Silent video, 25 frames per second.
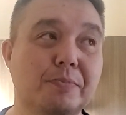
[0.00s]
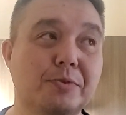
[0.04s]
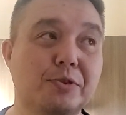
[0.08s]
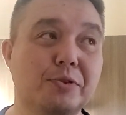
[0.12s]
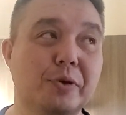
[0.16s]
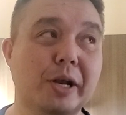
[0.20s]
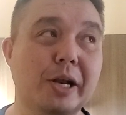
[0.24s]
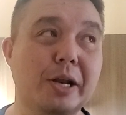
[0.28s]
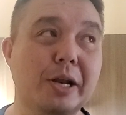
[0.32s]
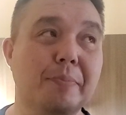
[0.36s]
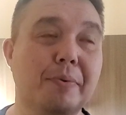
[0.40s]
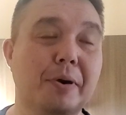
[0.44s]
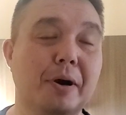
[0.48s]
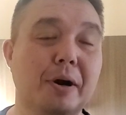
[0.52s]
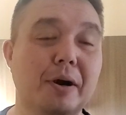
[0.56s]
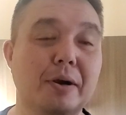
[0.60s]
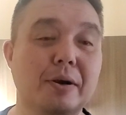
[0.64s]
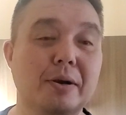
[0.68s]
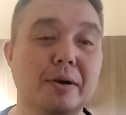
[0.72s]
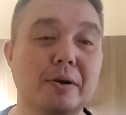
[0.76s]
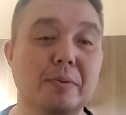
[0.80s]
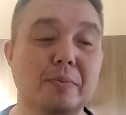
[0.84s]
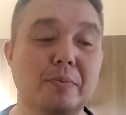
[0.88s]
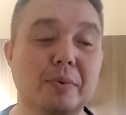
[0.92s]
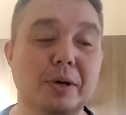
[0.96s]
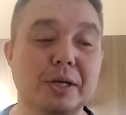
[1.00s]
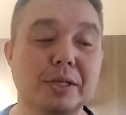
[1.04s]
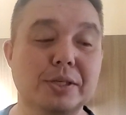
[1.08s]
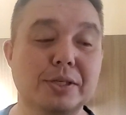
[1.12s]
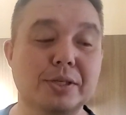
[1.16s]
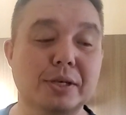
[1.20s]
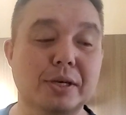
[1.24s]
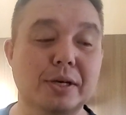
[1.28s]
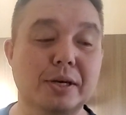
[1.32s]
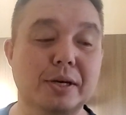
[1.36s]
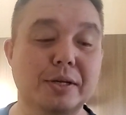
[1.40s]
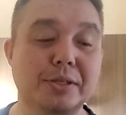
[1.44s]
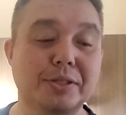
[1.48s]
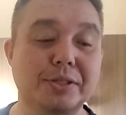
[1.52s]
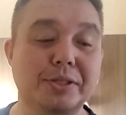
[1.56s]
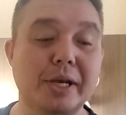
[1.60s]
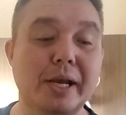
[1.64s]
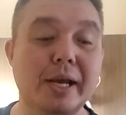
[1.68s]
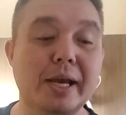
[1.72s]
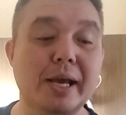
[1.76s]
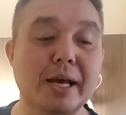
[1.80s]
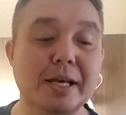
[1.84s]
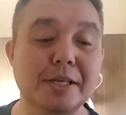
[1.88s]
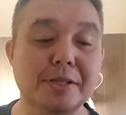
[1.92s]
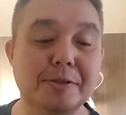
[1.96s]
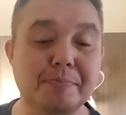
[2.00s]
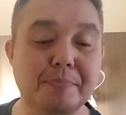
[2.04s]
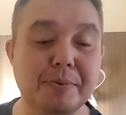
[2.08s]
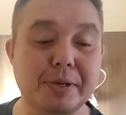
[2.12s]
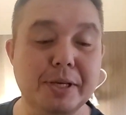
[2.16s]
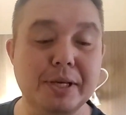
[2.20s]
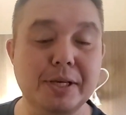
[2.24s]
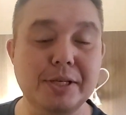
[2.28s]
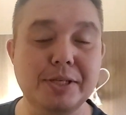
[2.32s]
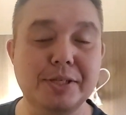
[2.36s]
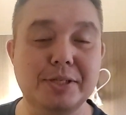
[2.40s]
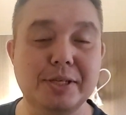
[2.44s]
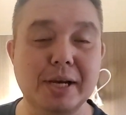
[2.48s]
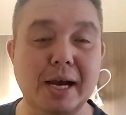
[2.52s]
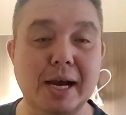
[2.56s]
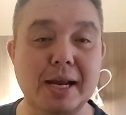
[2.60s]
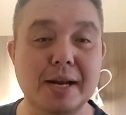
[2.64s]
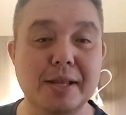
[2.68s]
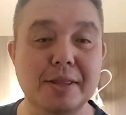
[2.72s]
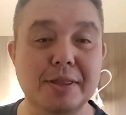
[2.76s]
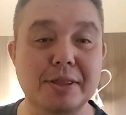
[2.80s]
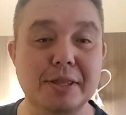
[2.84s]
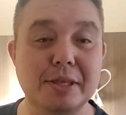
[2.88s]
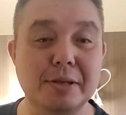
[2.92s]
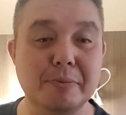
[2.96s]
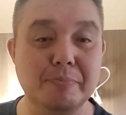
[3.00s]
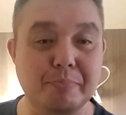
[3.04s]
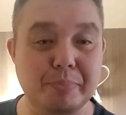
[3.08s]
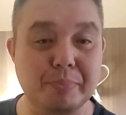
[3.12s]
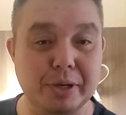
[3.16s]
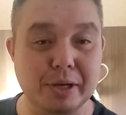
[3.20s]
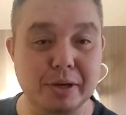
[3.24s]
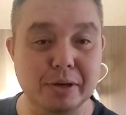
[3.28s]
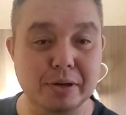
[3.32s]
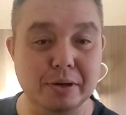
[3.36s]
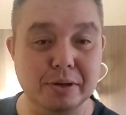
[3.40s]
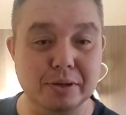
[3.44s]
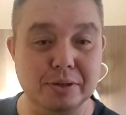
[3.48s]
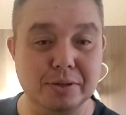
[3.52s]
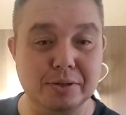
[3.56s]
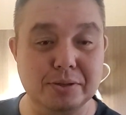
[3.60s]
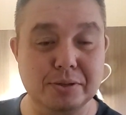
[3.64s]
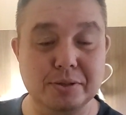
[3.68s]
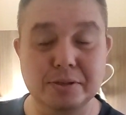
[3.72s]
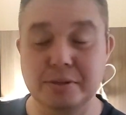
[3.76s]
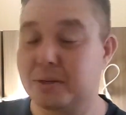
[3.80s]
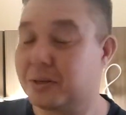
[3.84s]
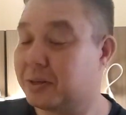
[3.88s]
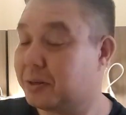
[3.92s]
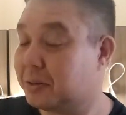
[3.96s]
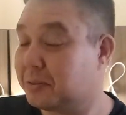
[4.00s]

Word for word: Training partner was uh, JSP Jonathan Pearce